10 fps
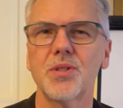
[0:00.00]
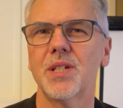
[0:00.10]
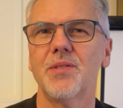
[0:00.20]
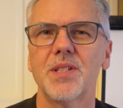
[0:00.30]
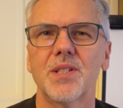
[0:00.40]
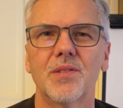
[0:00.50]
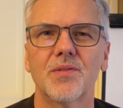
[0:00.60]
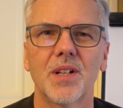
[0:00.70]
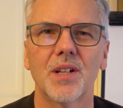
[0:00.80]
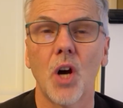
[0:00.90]
series
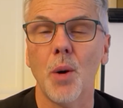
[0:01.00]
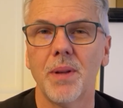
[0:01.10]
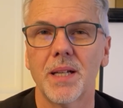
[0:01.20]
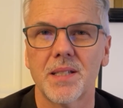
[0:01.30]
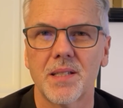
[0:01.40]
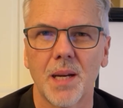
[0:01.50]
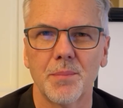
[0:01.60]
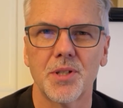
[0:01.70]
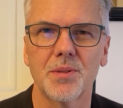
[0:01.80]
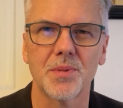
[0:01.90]
of complex
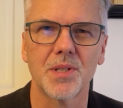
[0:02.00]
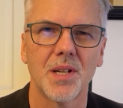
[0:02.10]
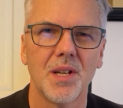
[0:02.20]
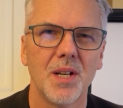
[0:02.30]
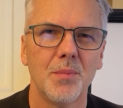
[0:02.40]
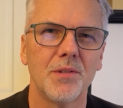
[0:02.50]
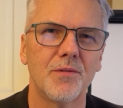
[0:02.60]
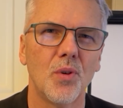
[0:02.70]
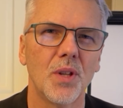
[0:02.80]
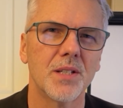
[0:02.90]
assumptions
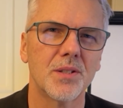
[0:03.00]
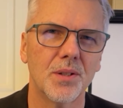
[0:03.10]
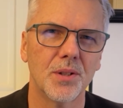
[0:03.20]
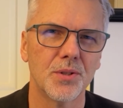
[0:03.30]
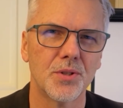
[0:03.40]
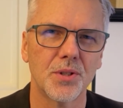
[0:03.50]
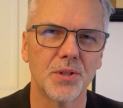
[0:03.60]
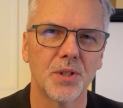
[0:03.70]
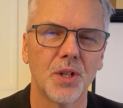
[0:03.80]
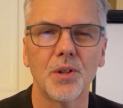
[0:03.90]
before that
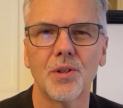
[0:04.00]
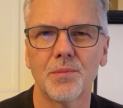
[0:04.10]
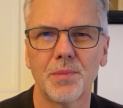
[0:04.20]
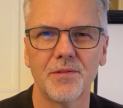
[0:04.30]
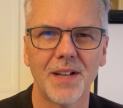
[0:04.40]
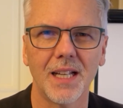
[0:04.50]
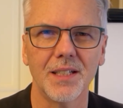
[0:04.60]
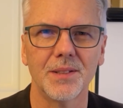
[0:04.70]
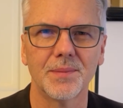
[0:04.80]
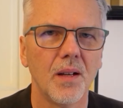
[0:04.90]
solution could be
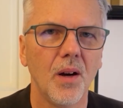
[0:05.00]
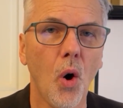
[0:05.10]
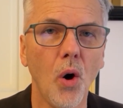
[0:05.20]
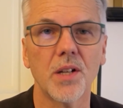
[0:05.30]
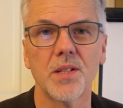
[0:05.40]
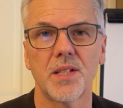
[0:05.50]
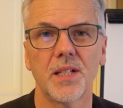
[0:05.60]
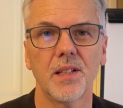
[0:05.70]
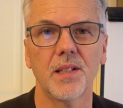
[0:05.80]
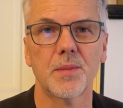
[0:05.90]
valid. Or
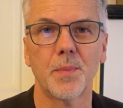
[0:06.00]
consider that it's